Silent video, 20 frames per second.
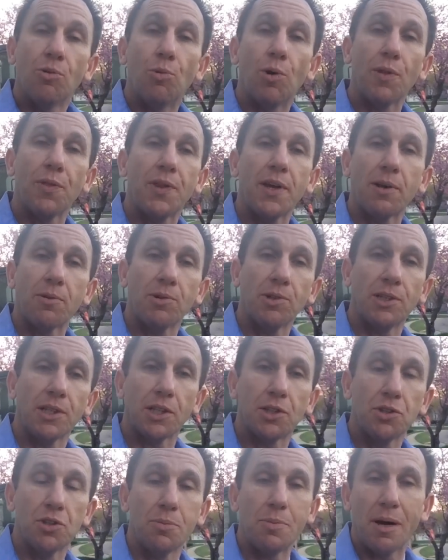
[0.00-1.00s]
One thing
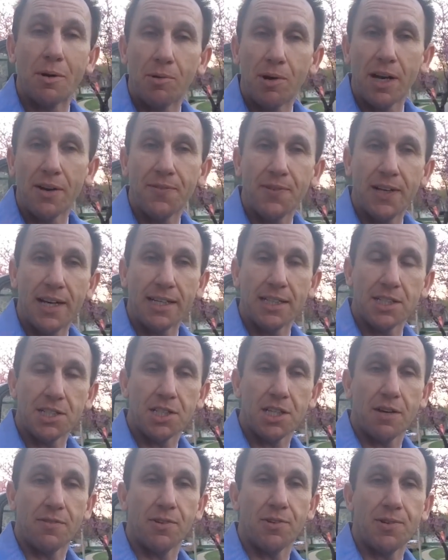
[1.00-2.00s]
really cool my wife and I
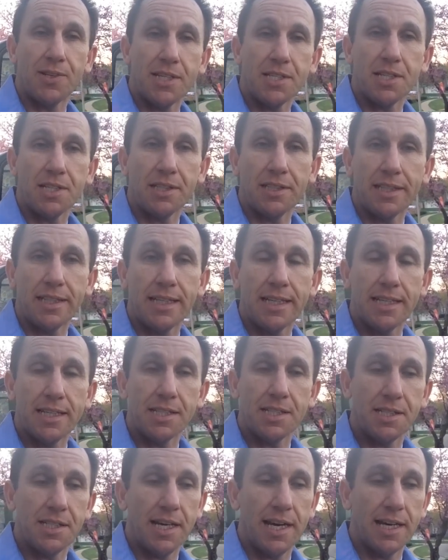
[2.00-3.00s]
discovered recently
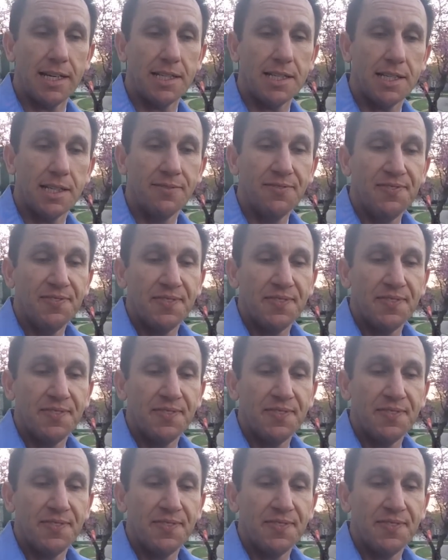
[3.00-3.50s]
is that